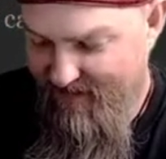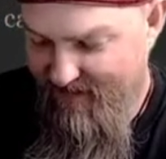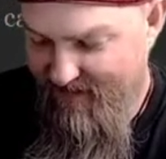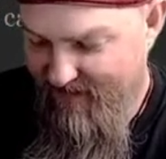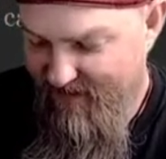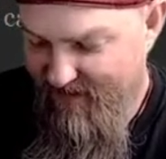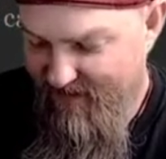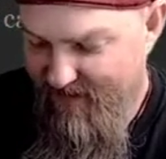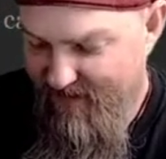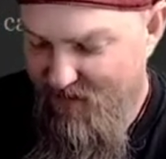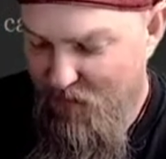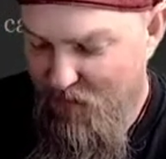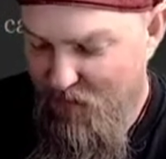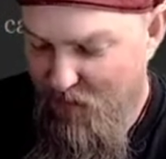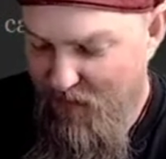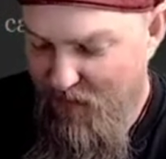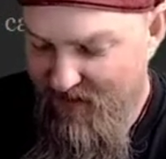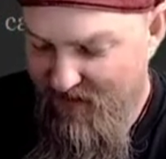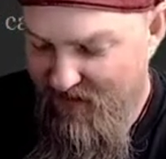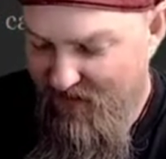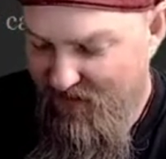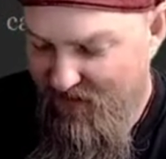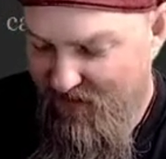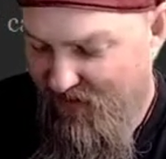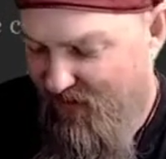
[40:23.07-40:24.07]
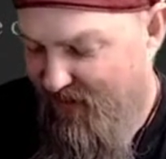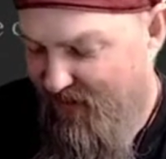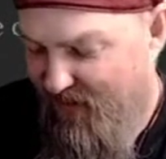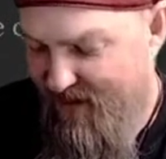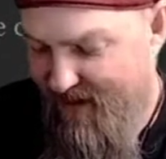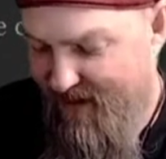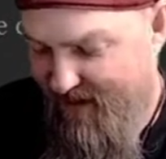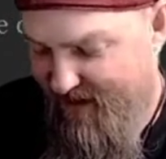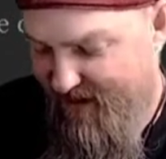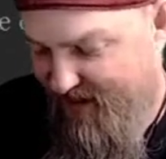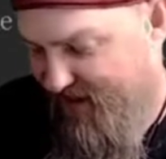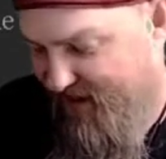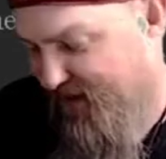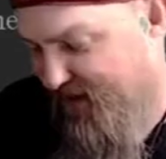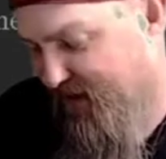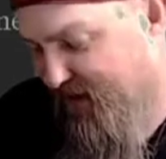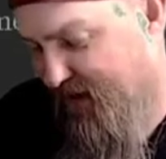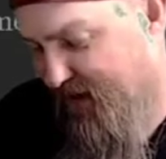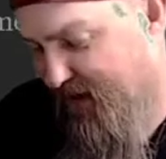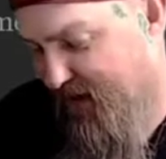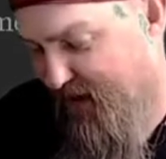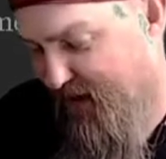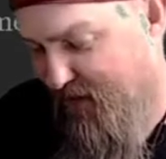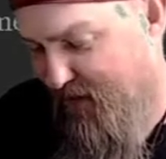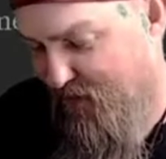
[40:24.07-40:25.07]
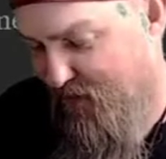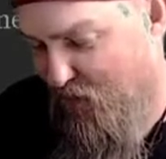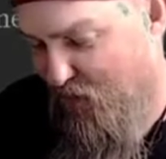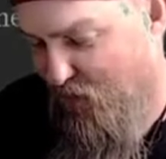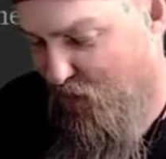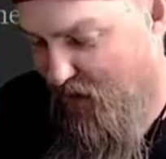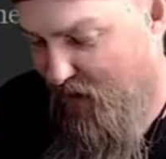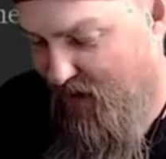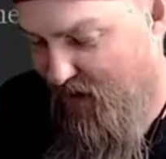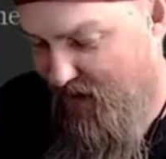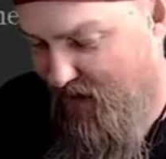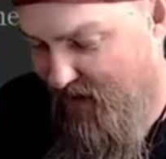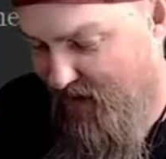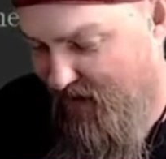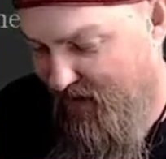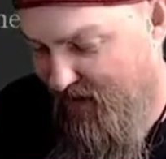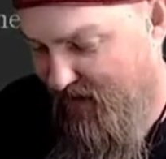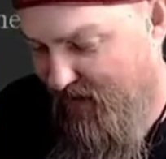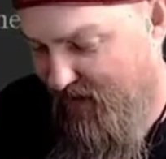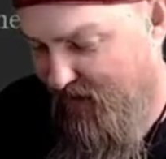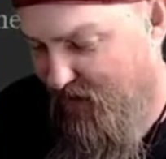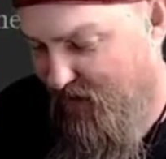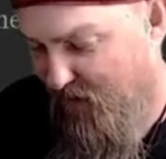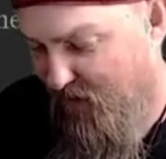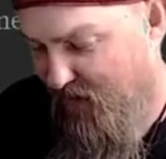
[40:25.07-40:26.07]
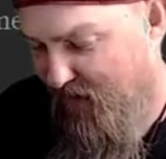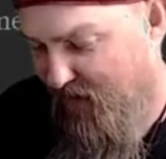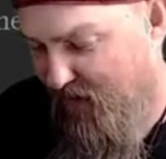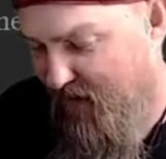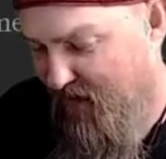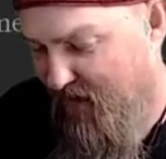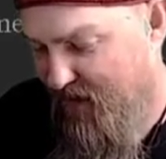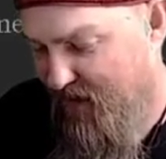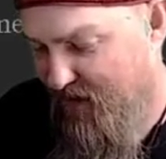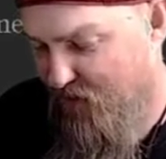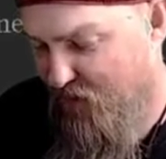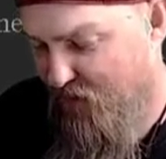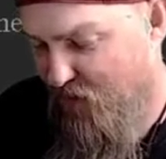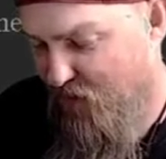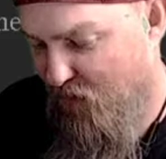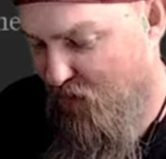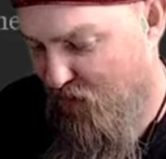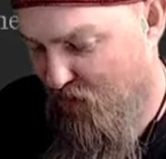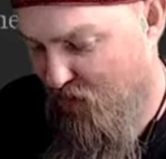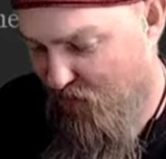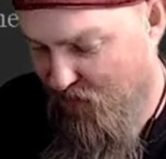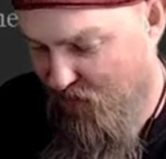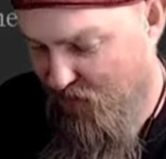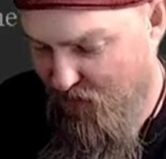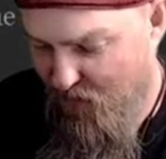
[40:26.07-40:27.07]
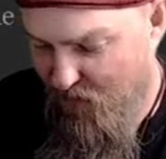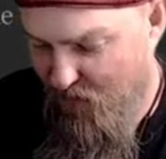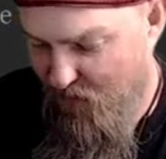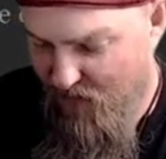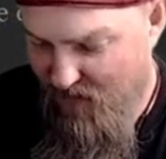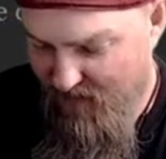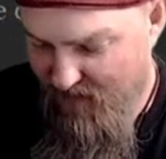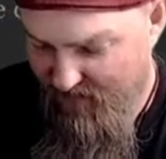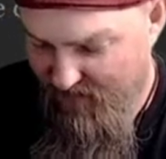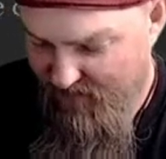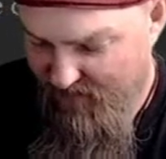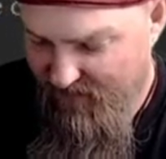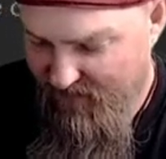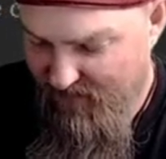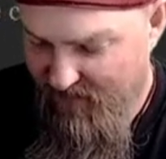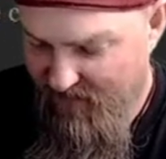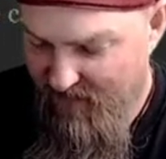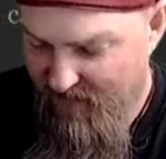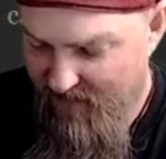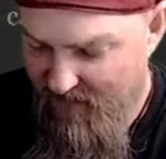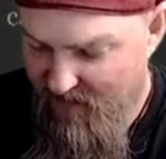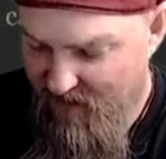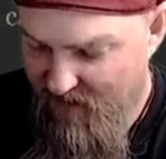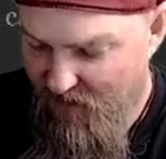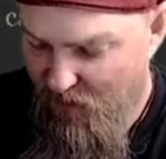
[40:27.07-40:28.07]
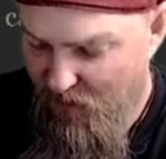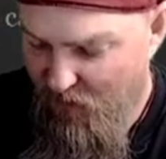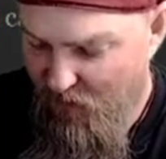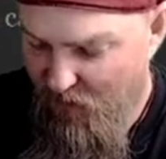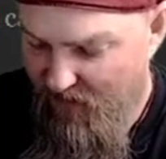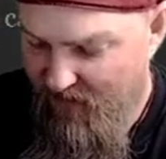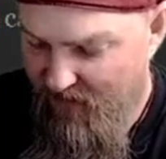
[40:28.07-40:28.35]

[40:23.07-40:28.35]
This winch thick and well y grown was, with